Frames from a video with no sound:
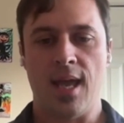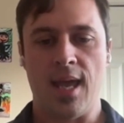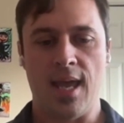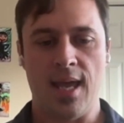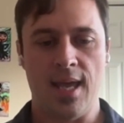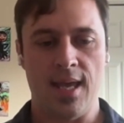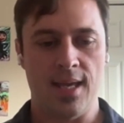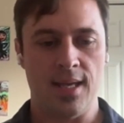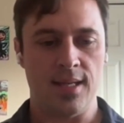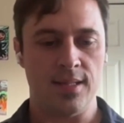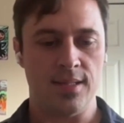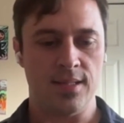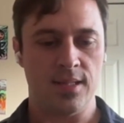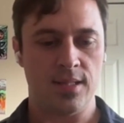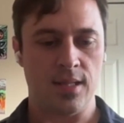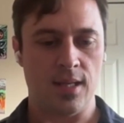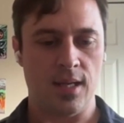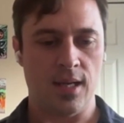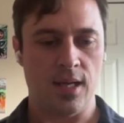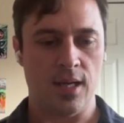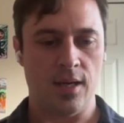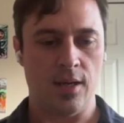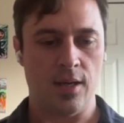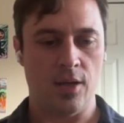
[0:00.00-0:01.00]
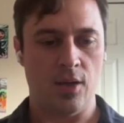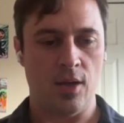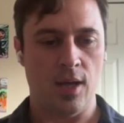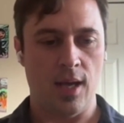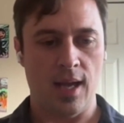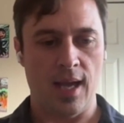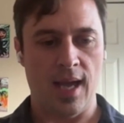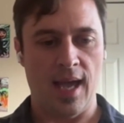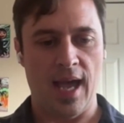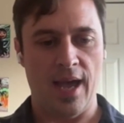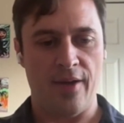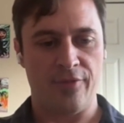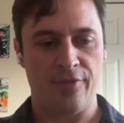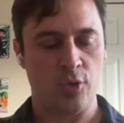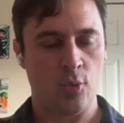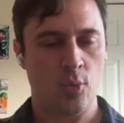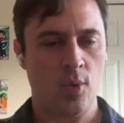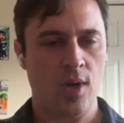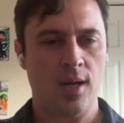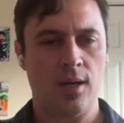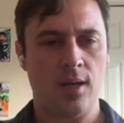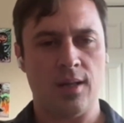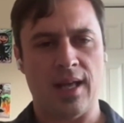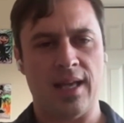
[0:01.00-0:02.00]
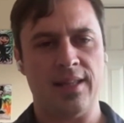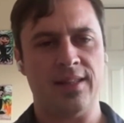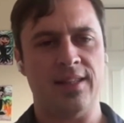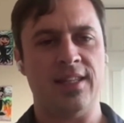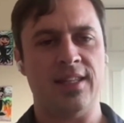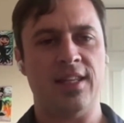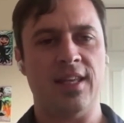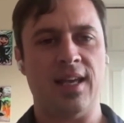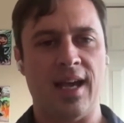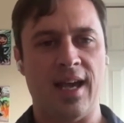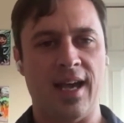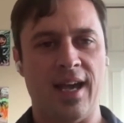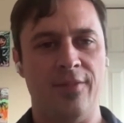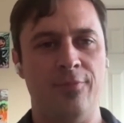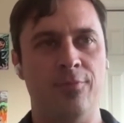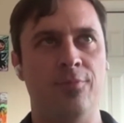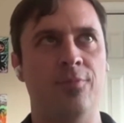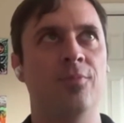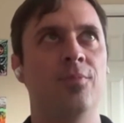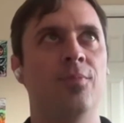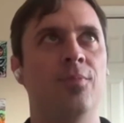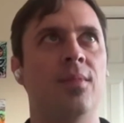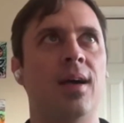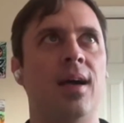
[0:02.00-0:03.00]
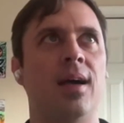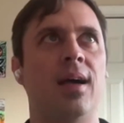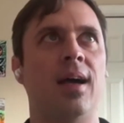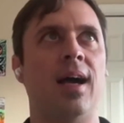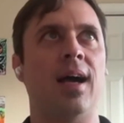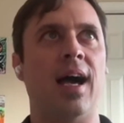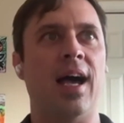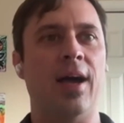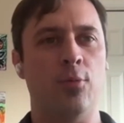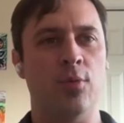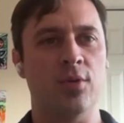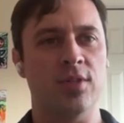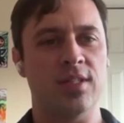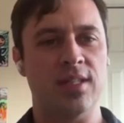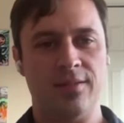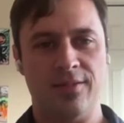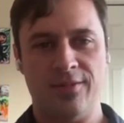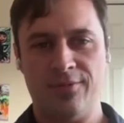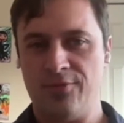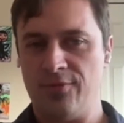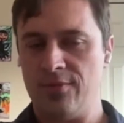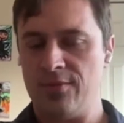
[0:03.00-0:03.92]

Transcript: and after a while, I I was